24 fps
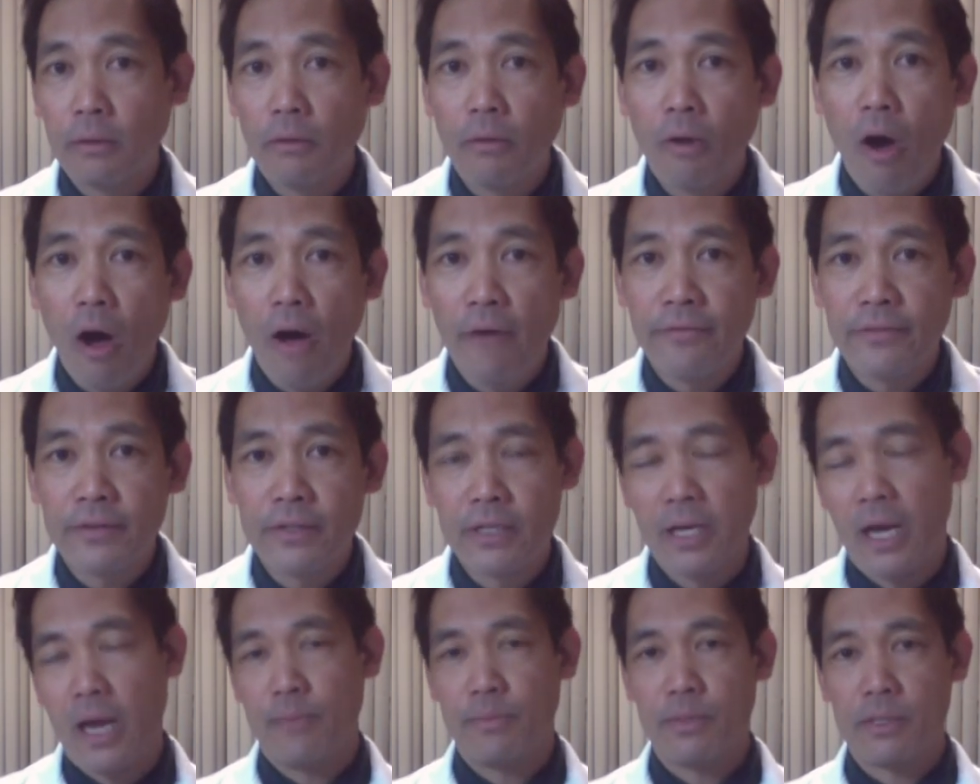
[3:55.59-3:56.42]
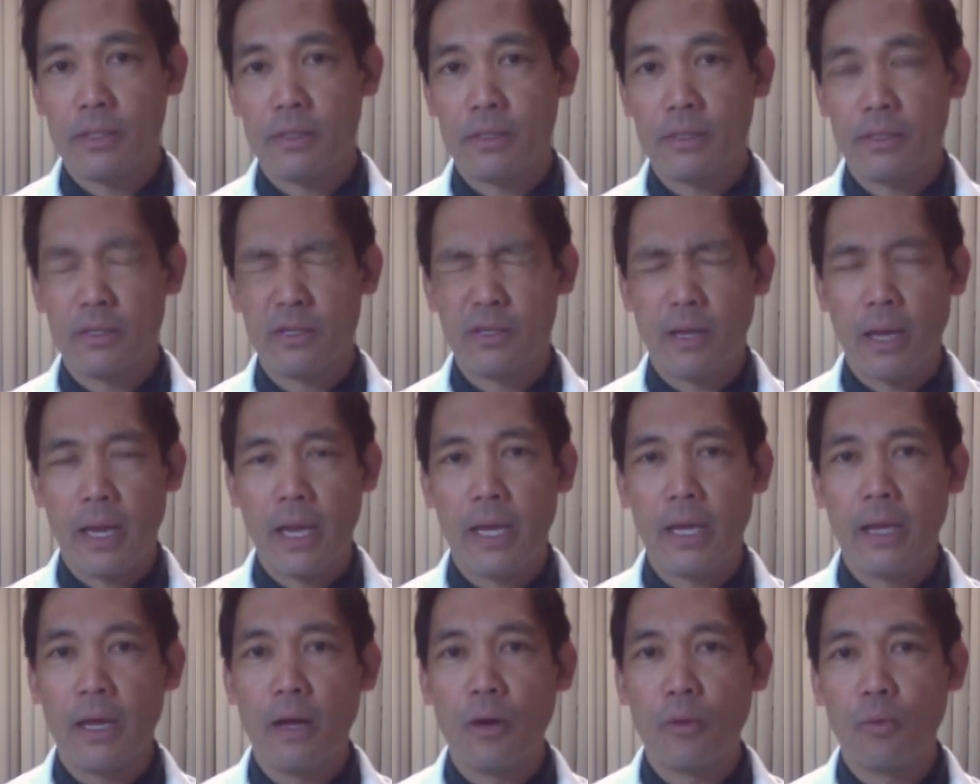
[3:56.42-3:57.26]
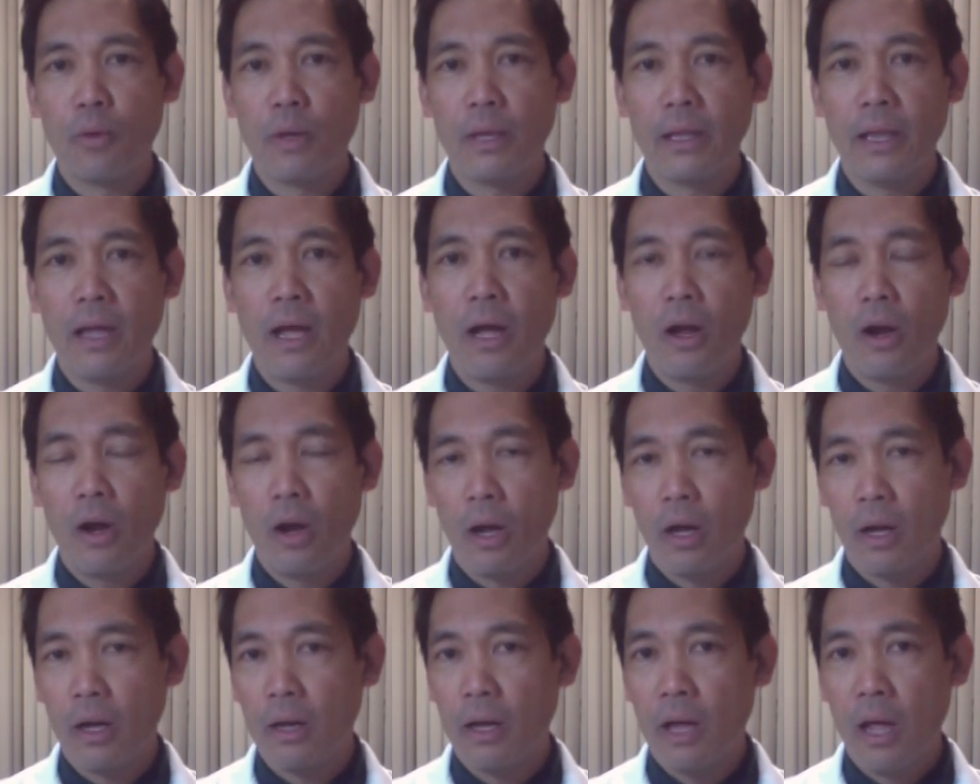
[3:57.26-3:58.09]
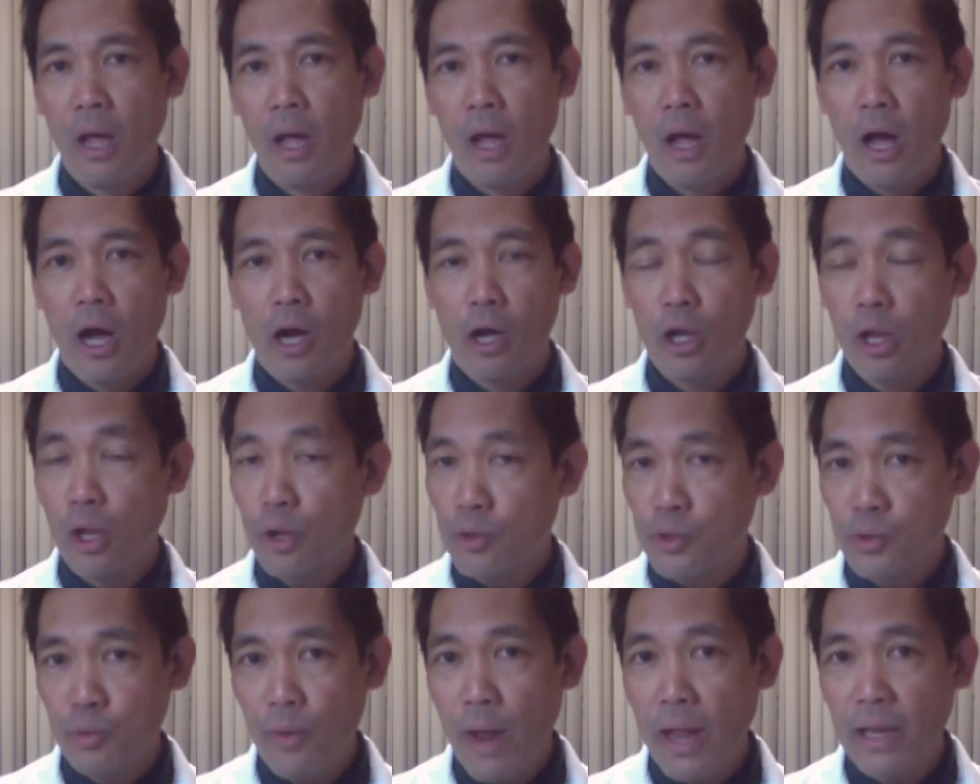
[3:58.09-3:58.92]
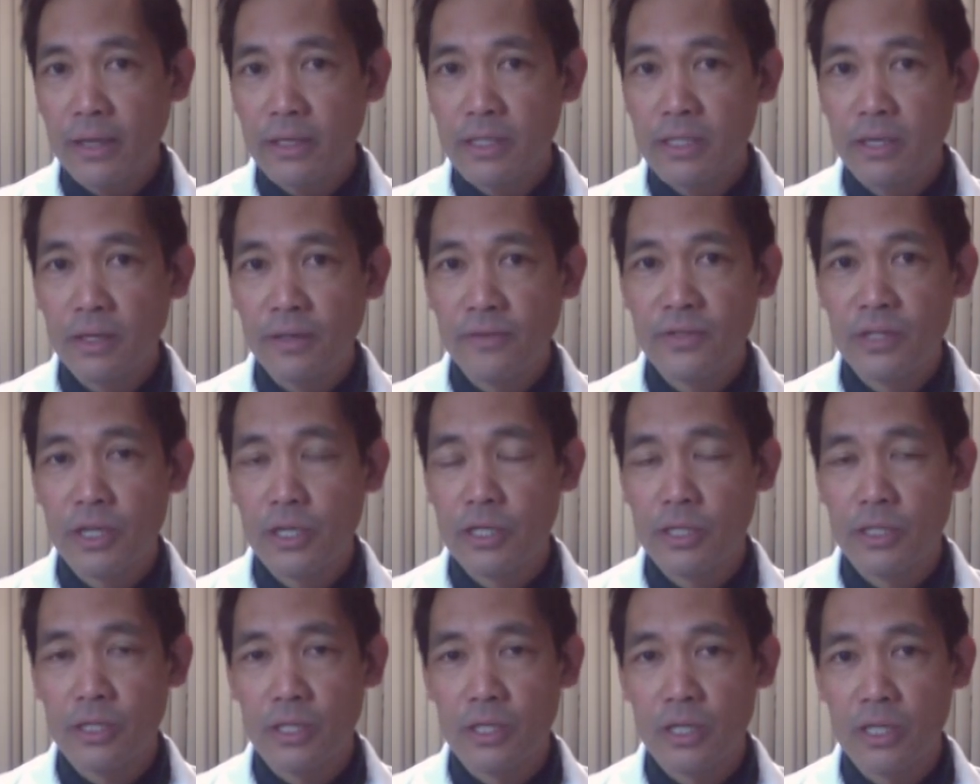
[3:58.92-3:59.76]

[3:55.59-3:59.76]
Oftentimes, this is a close relative, such as a